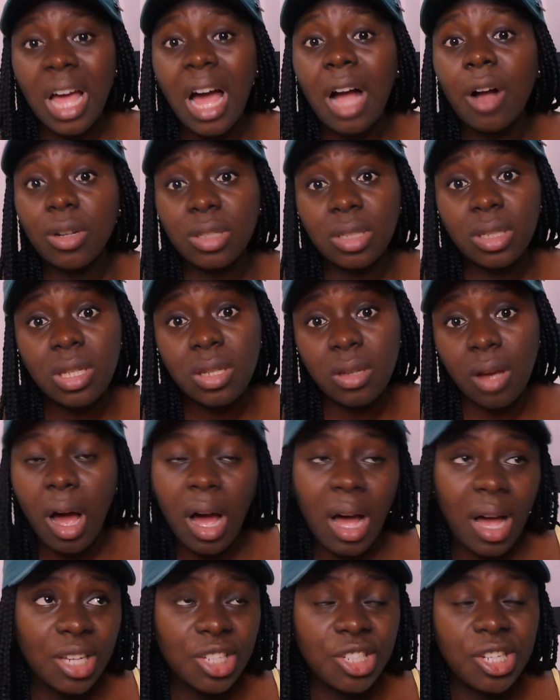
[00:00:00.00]
According to
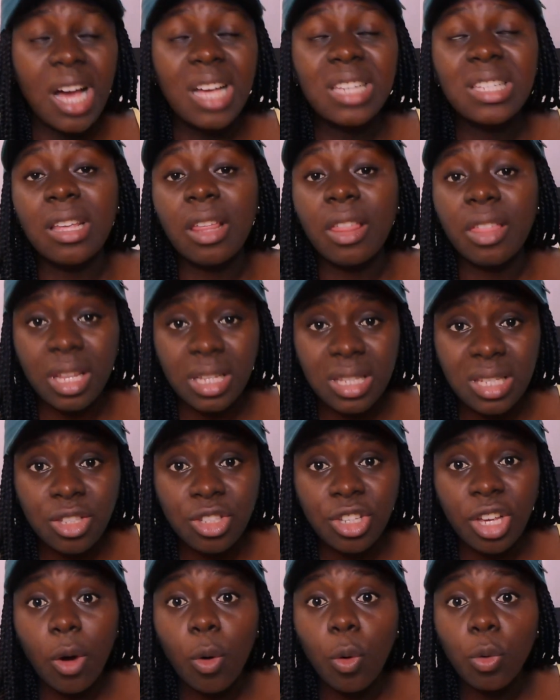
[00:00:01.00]
her, she has a
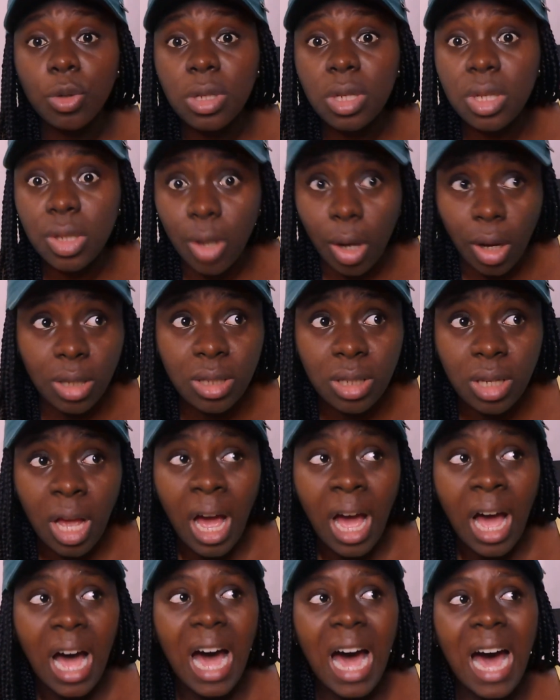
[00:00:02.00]
13-year-old son,
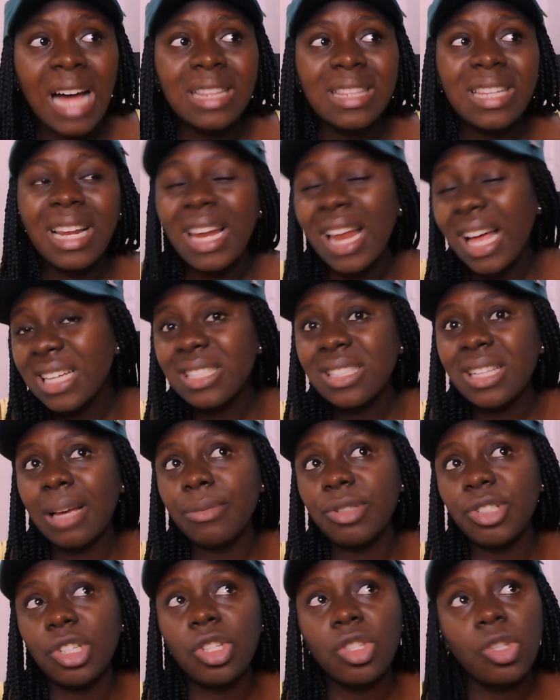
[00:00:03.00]
and the last
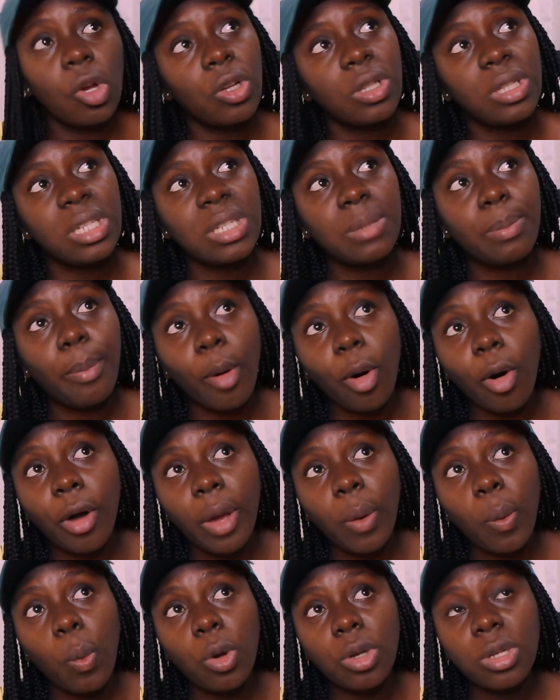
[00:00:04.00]
time she saw this
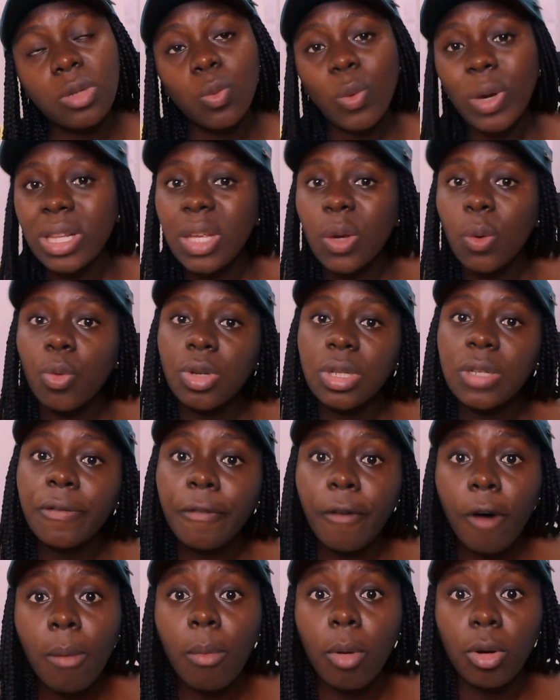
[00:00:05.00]
boy was when he was
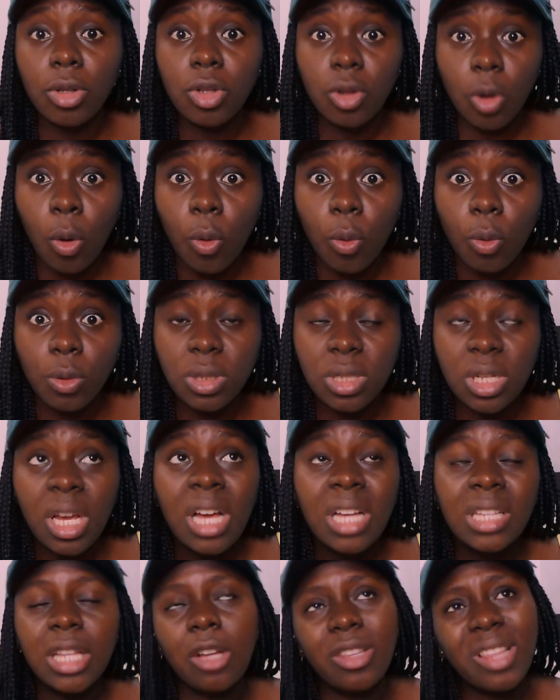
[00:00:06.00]
4 months old.
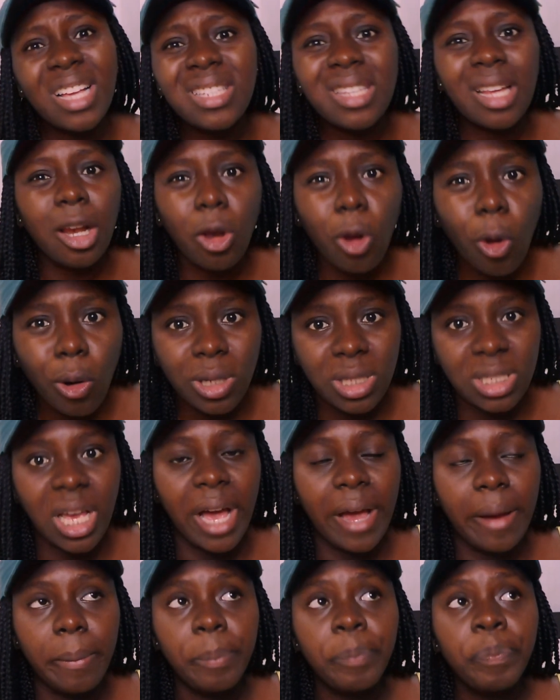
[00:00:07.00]
Now that's a long
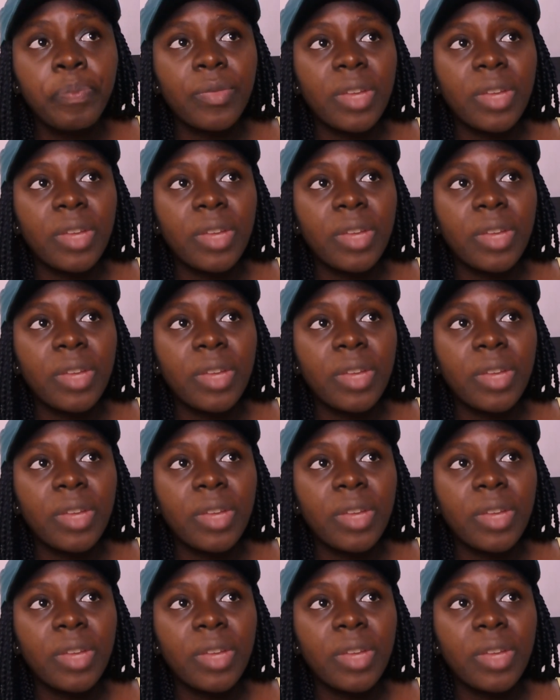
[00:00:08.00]
time.